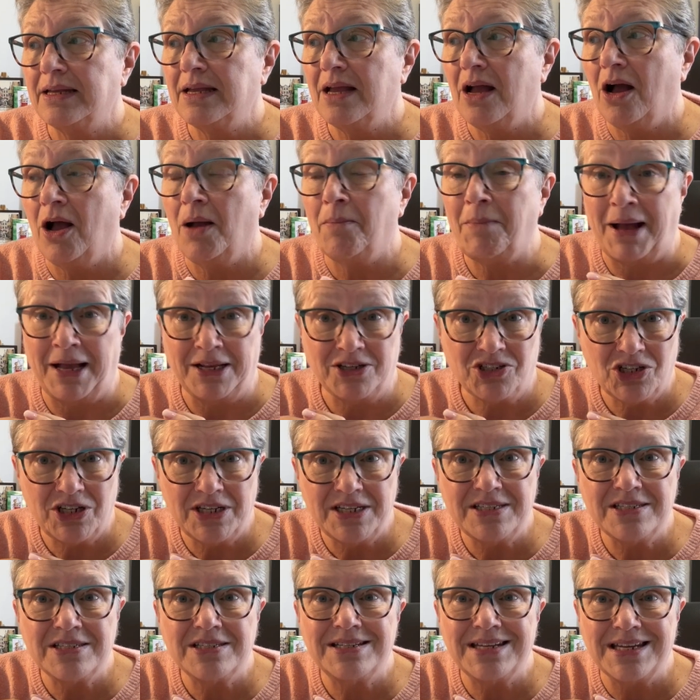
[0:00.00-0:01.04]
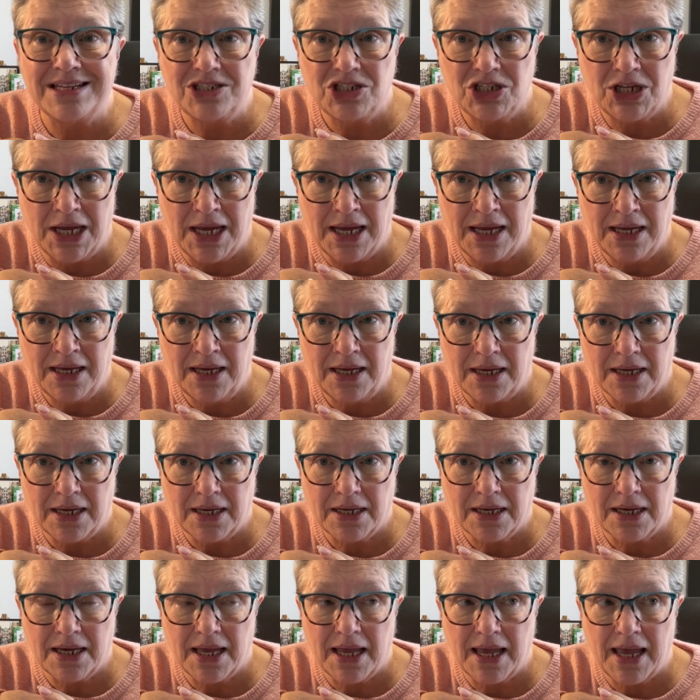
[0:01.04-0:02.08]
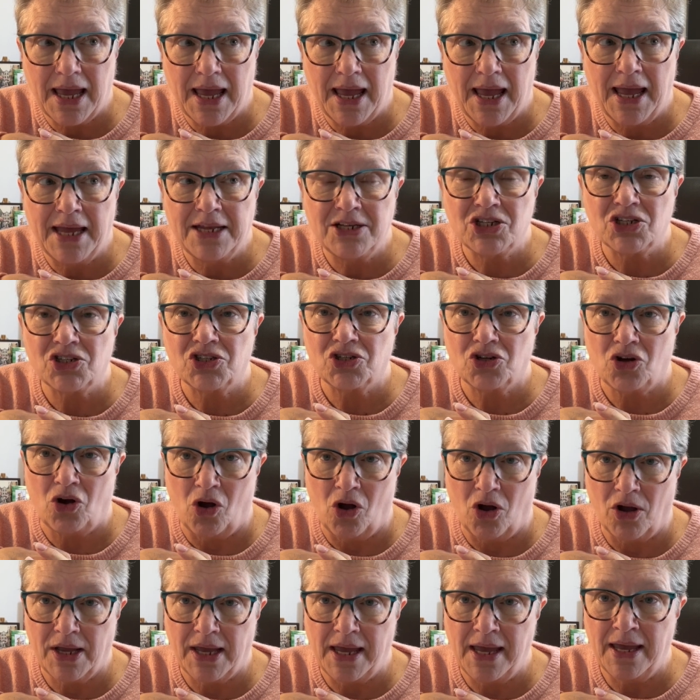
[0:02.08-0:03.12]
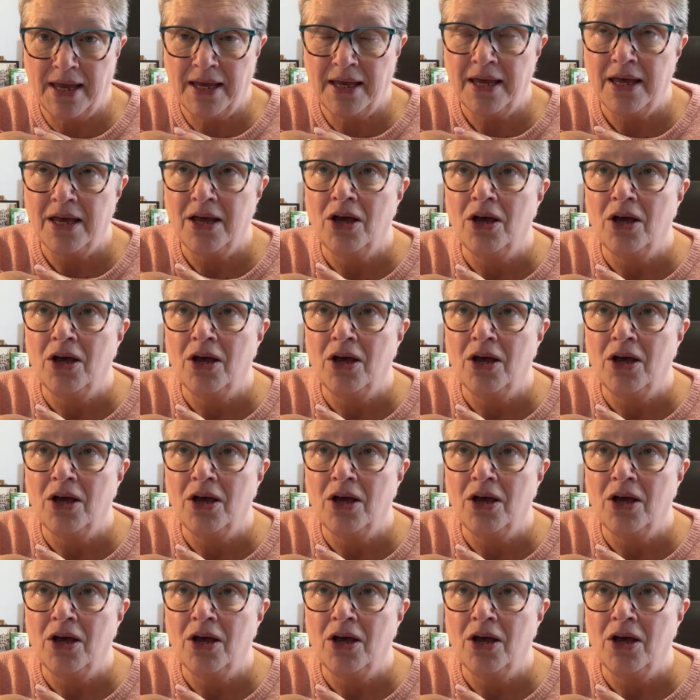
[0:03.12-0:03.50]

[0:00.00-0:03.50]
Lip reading: actually stitching and just talking